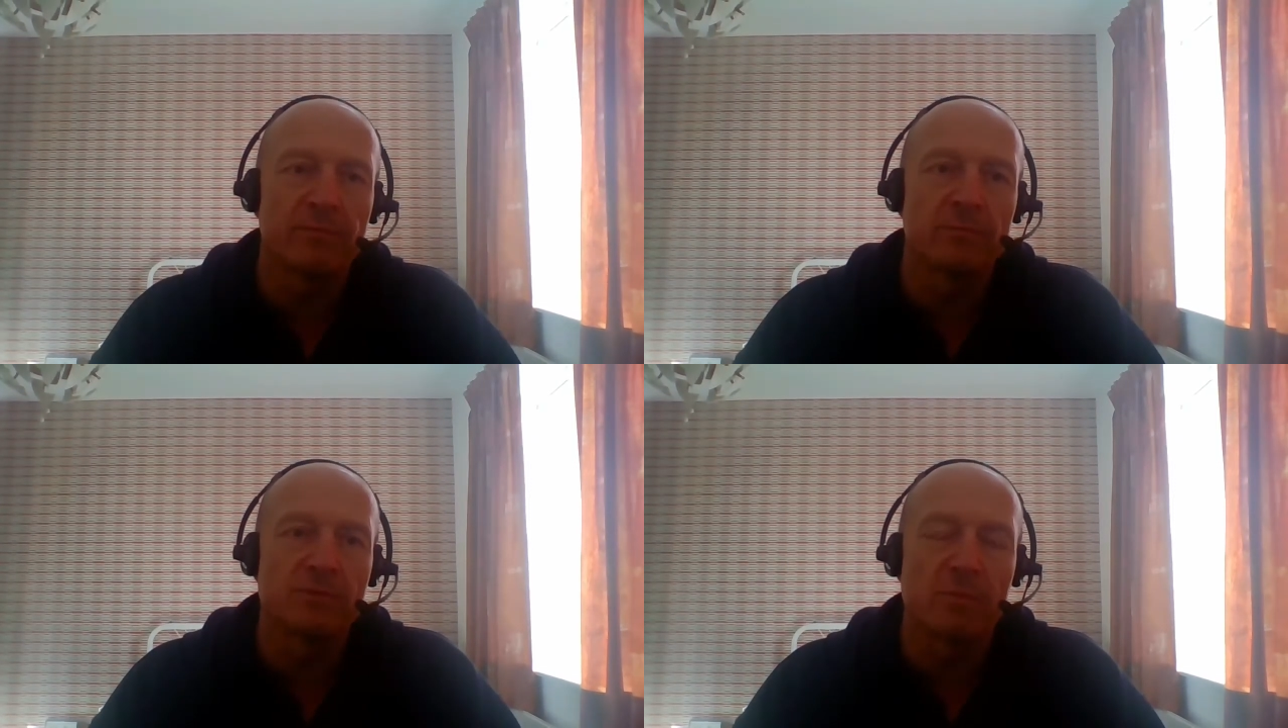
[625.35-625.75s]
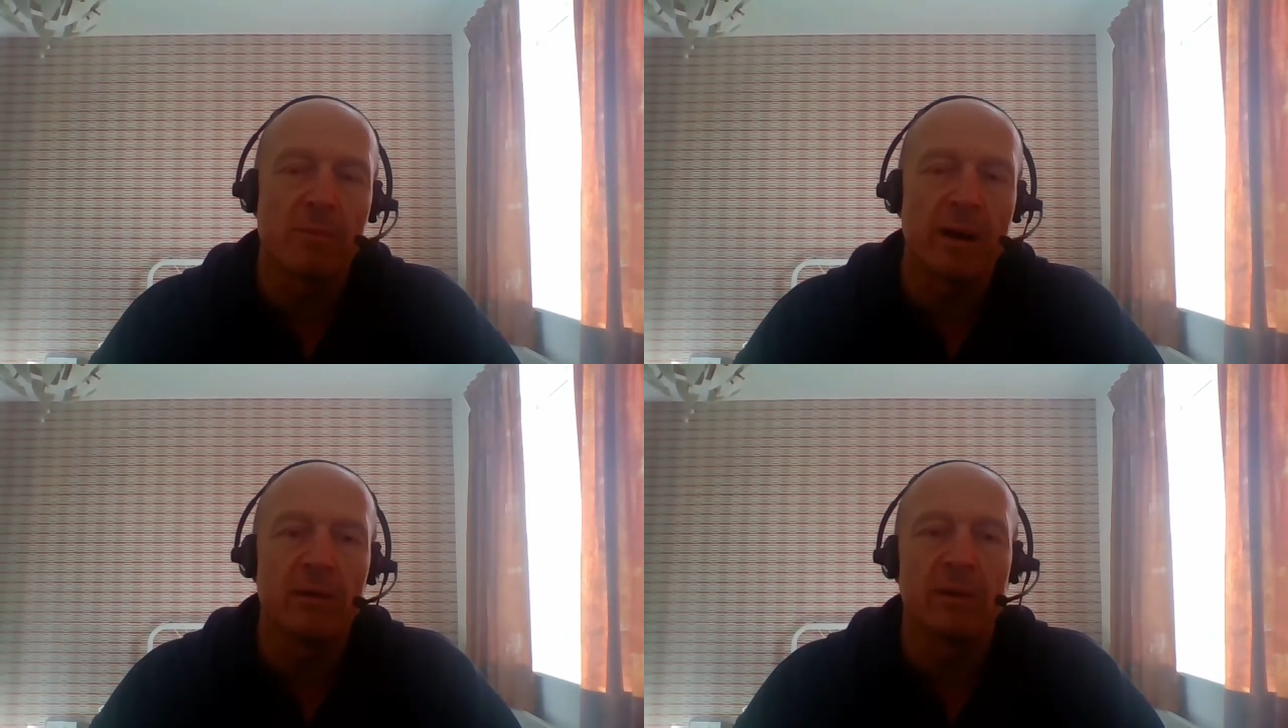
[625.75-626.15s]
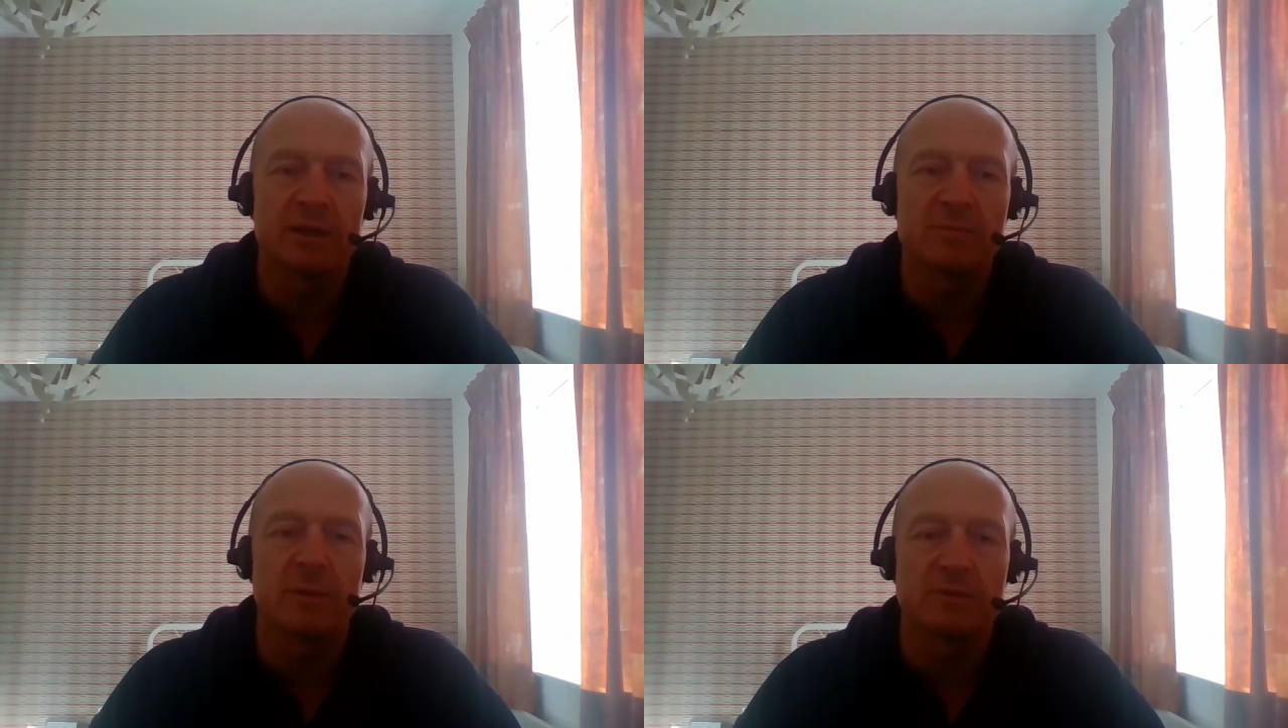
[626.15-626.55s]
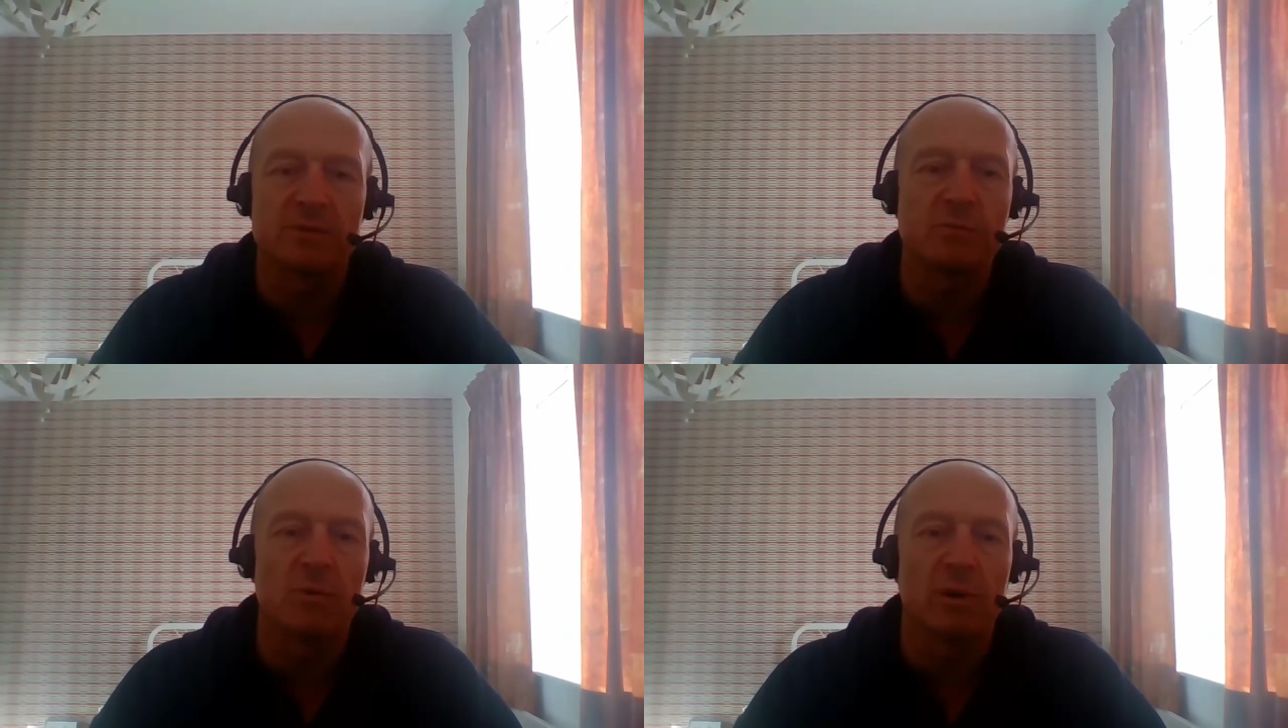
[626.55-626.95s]
from some of my early
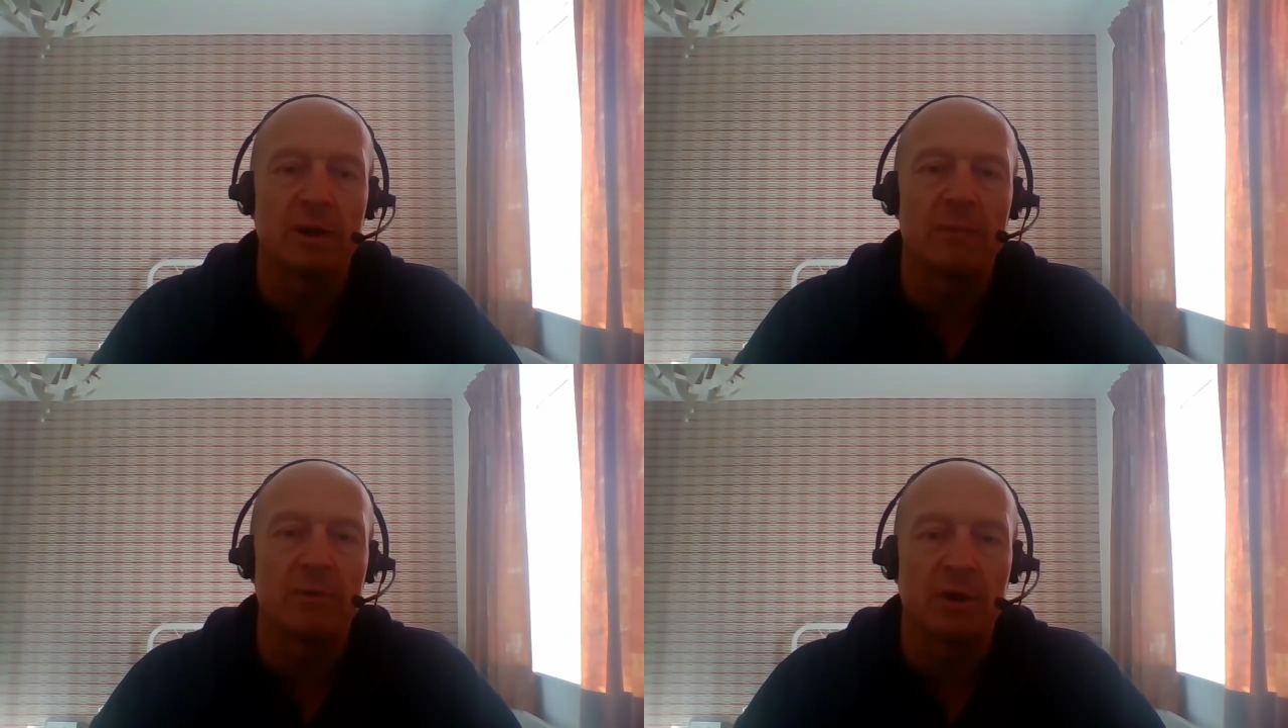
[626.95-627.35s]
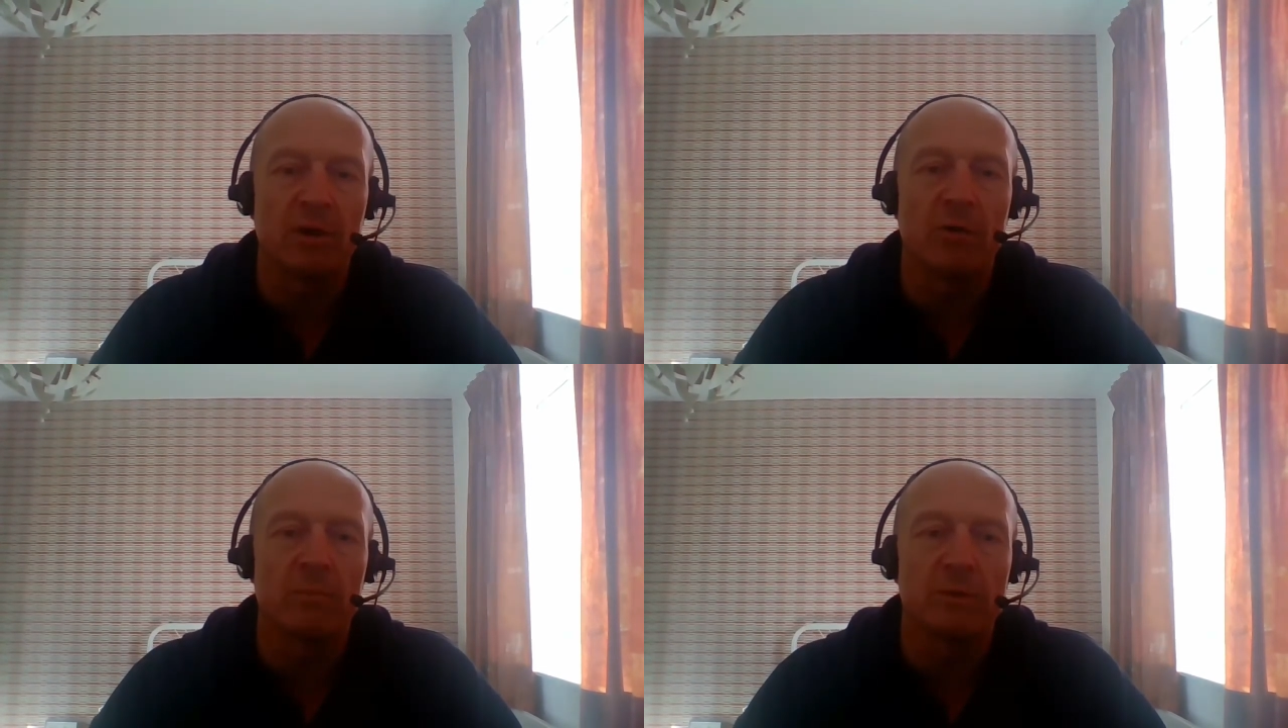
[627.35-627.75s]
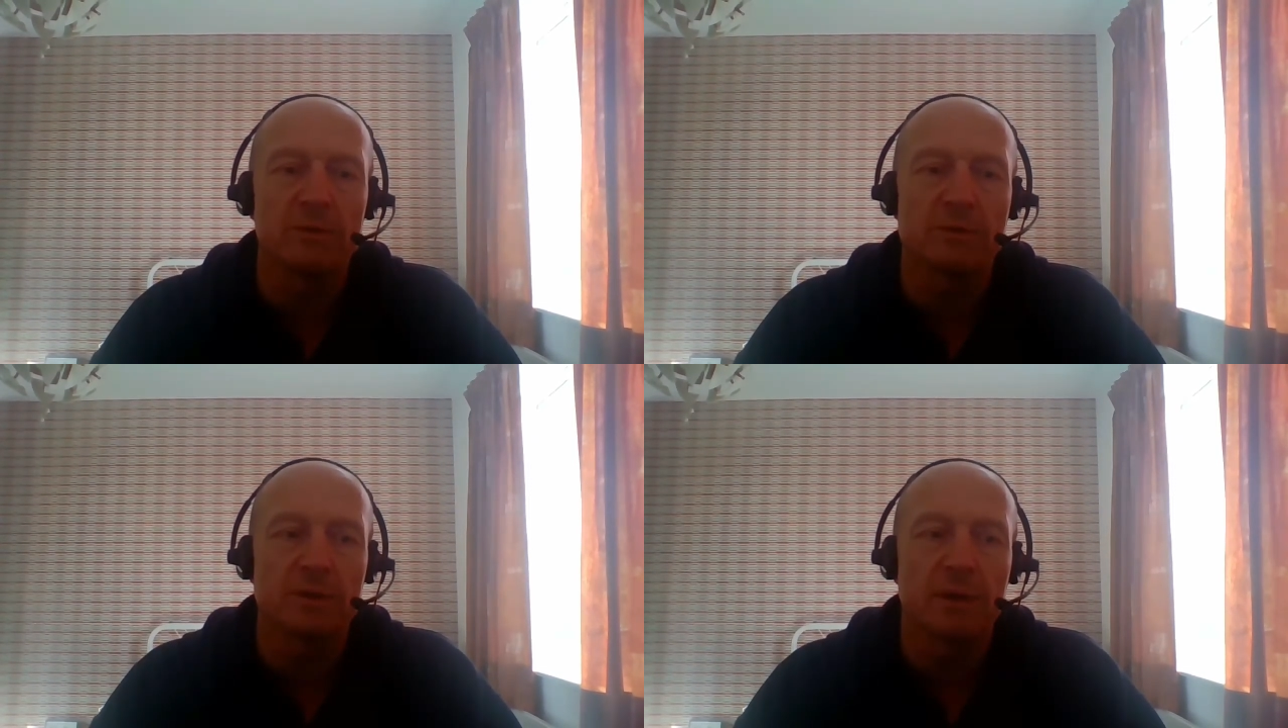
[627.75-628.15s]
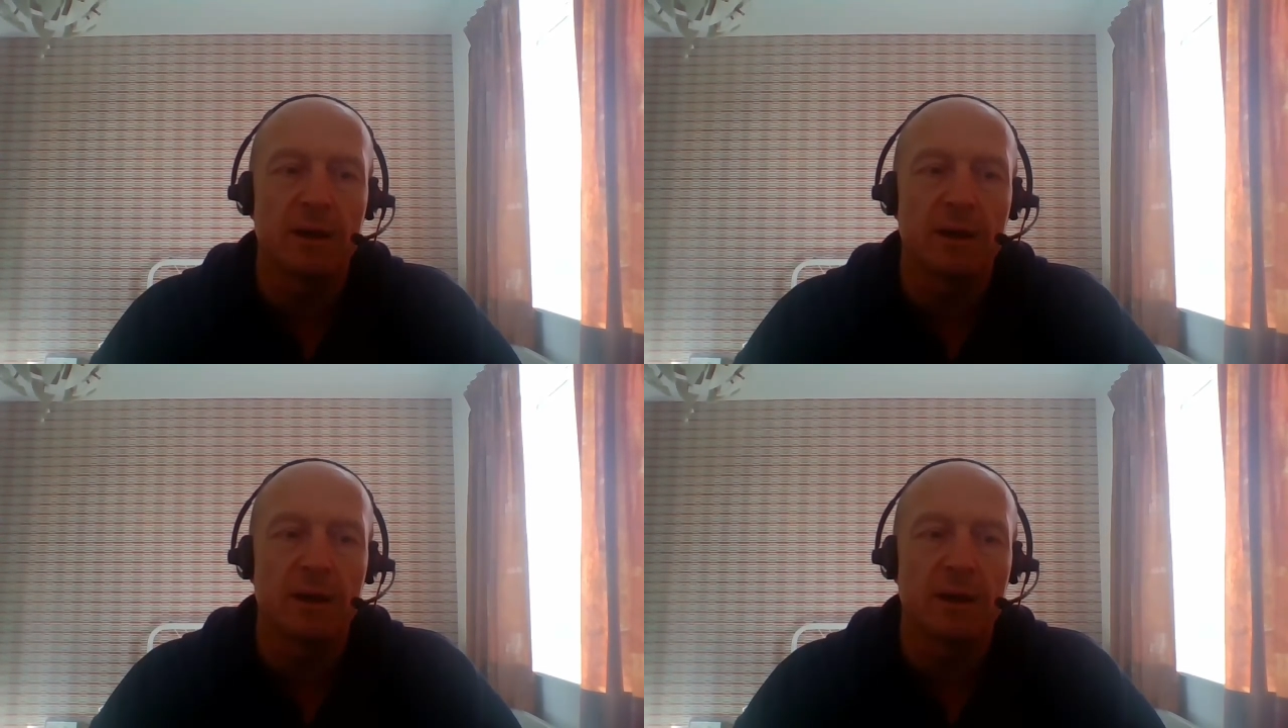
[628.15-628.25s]
experiences working in procurement,